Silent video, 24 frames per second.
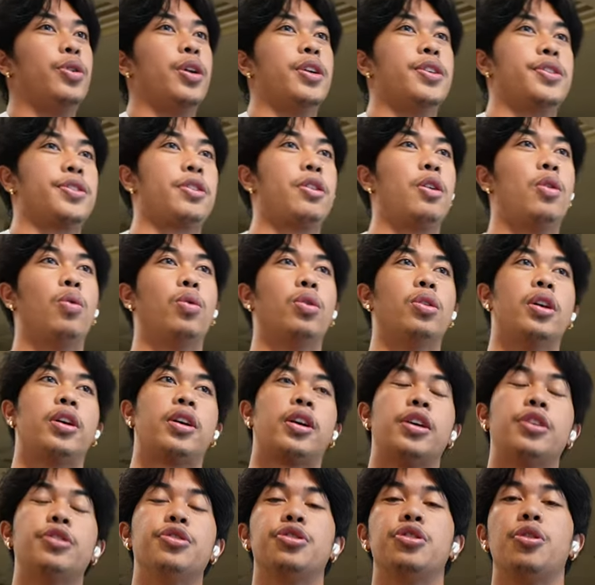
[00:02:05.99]
days ago where
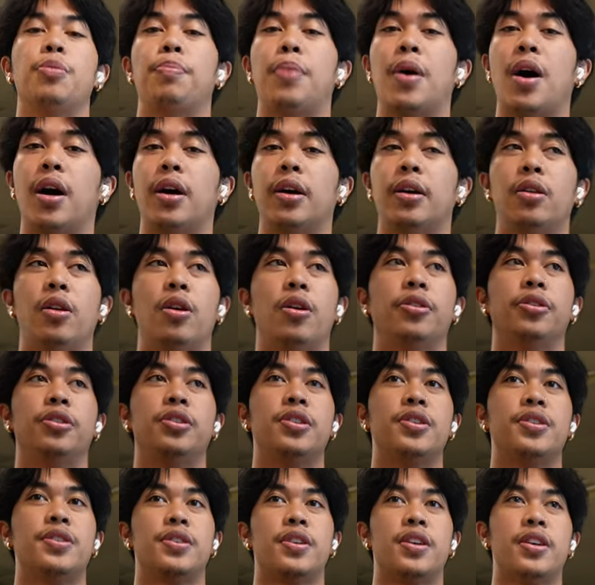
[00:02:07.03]
like I used to pile on
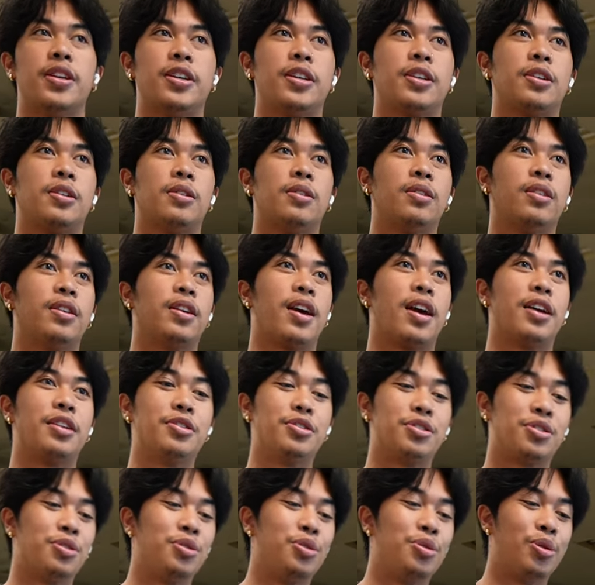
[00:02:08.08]
these like like I
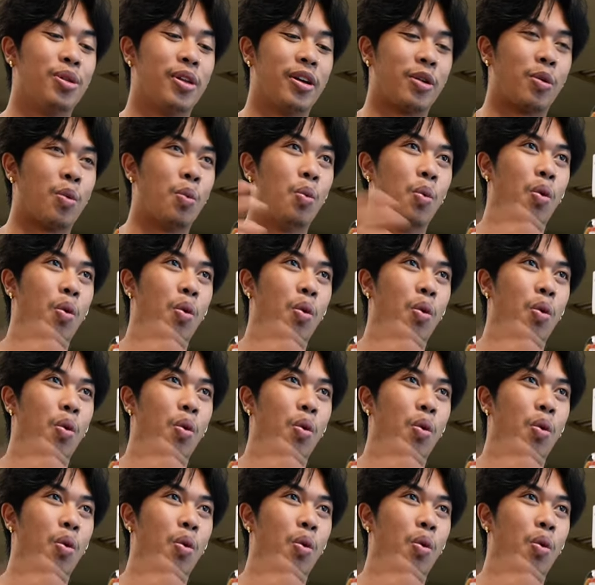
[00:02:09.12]
used to do like